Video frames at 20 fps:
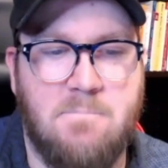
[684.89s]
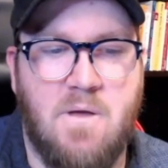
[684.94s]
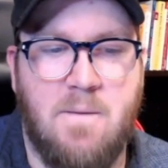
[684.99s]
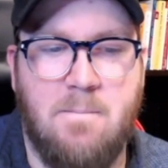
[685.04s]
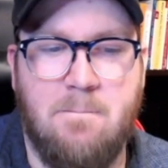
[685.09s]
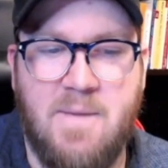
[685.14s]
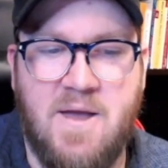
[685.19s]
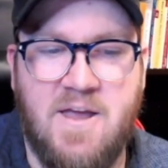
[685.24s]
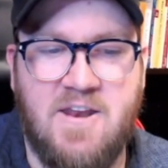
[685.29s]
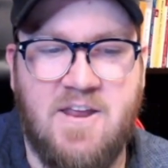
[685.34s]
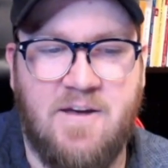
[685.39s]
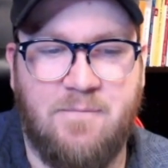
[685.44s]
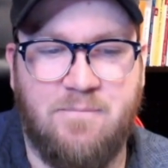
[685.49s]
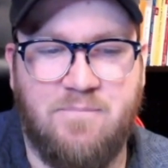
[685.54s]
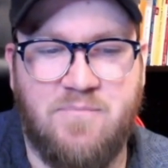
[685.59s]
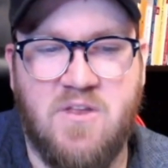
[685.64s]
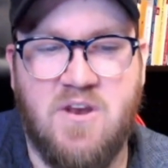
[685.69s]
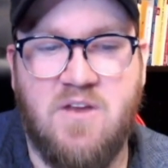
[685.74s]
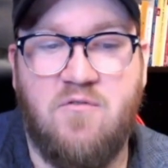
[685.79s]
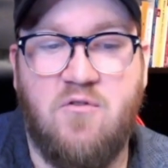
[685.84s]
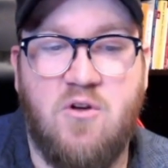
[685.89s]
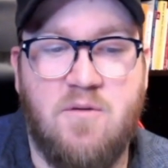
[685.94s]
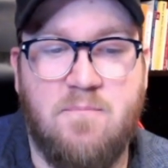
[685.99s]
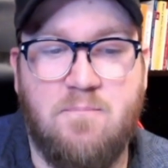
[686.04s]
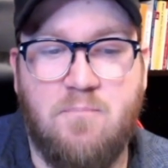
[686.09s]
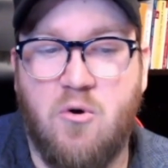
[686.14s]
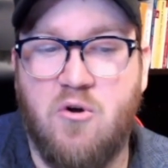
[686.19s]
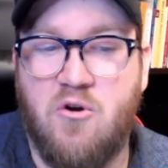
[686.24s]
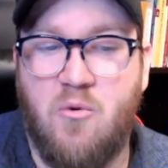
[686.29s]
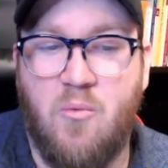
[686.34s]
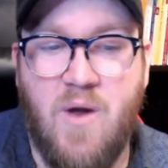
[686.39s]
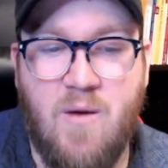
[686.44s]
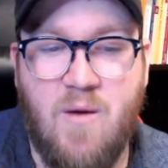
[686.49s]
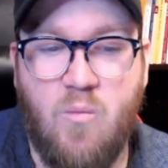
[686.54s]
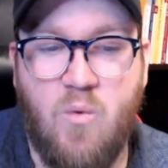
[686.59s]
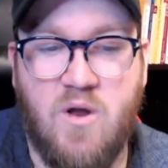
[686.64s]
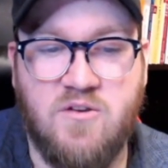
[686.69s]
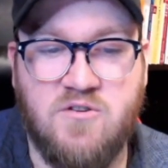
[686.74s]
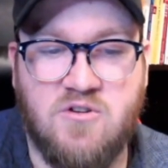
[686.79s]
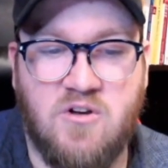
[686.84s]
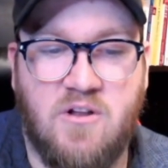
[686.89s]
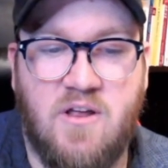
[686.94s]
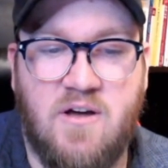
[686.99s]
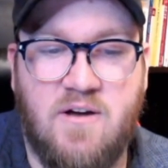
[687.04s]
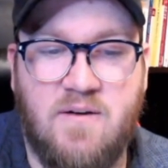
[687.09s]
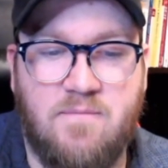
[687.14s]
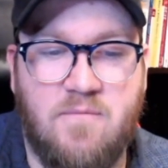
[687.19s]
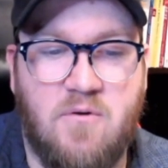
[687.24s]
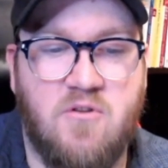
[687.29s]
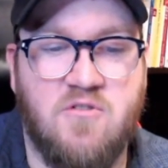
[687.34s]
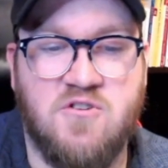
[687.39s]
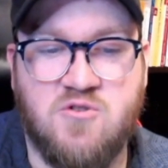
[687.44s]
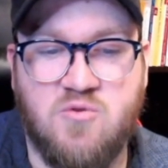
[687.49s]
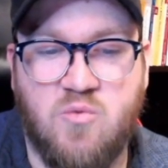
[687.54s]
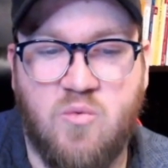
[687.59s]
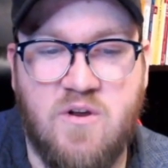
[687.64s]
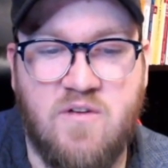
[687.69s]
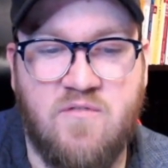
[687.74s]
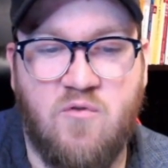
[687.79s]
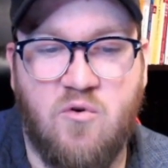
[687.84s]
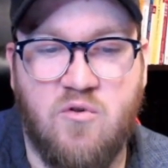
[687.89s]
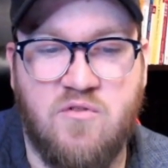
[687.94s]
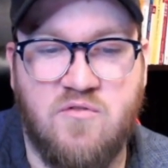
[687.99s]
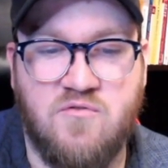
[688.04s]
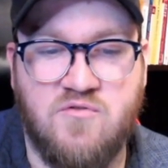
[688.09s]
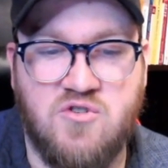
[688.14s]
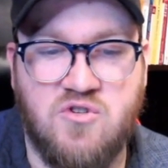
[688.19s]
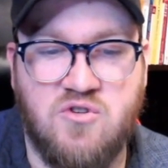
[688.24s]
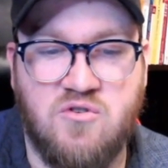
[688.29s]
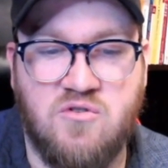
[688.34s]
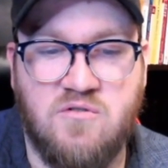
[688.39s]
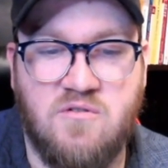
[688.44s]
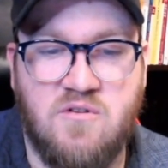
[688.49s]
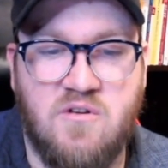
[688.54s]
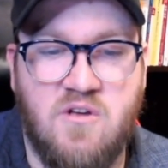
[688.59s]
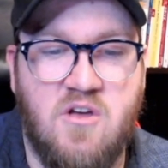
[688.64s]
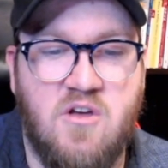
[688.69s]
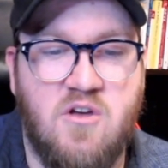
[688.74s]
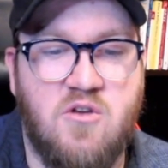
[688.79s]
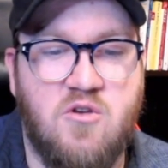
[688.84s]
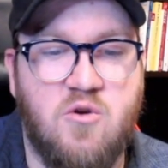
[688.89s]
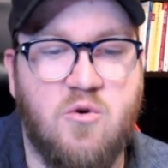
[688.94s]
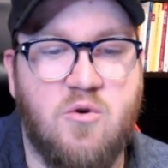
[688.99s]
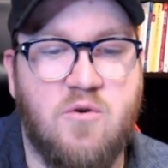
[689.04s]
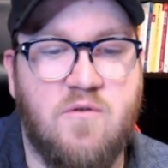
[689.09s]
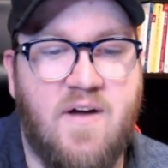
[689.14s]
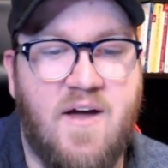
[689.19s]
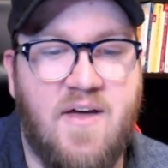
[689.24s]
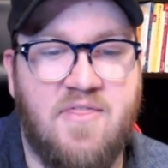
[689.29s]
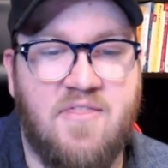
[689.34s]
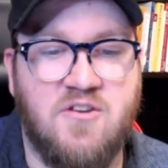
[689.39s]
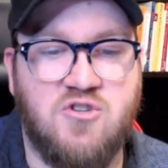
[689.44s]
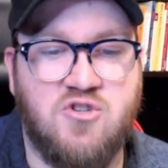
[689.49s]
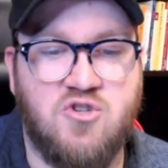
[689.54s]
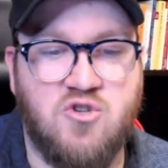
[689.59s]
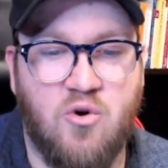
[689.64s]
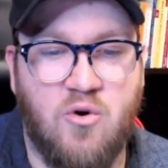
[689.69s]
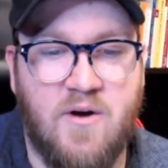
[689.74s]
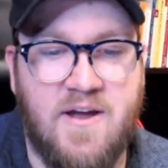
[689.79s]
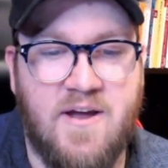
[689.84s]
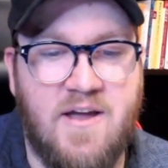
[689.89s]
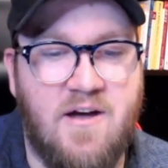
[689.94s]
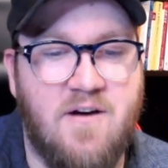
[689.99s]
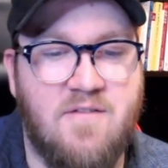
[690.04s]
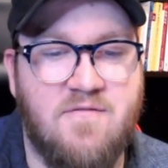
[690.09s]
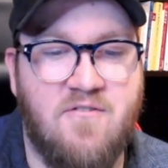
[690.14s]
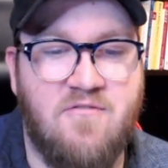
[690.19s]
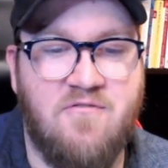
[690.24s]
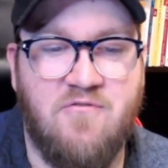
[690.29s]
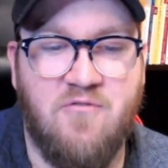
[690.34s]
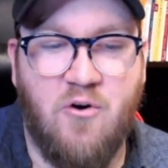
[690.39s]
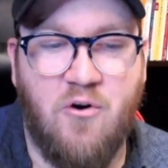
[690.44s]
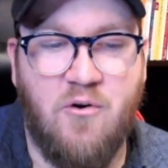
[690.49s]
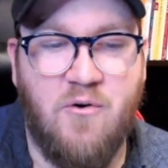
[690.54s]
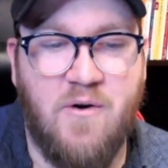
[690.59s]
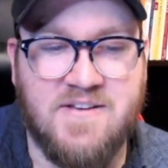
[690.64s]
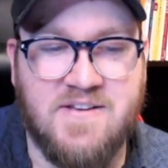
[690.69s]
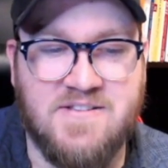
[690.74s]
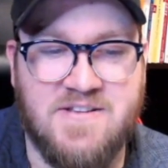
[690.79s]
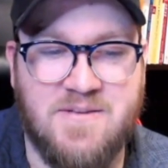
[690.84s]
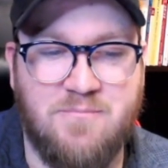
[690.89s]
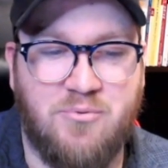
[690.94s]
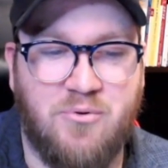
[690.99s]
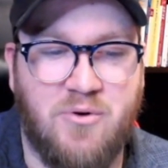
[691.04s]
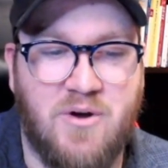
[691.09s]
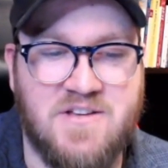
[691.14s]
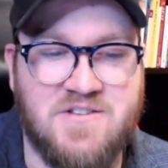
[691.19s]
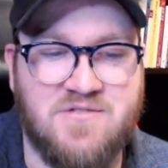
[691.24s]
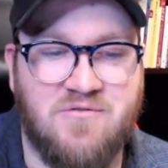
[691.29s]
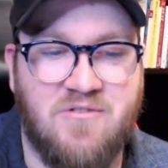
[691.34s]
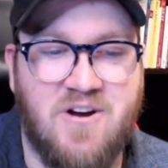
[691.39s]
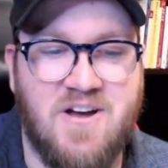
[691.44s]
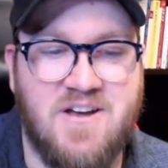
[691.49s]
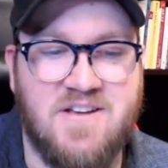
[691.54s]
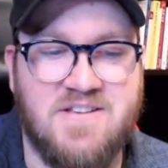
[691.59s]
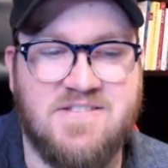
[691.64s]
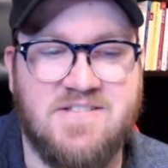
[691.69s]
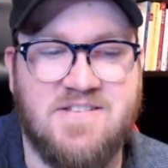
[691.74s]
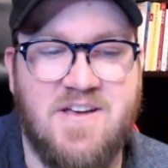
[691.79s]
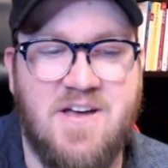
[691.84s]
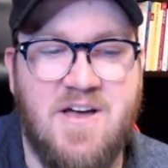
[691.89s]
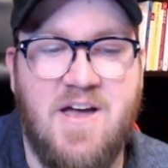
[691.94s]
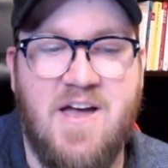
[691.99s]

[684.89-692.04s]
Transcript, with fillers: Meaning that if you had bought around one dollar on the twenty-fourth of June, you would have had the joy of a four X in price rise,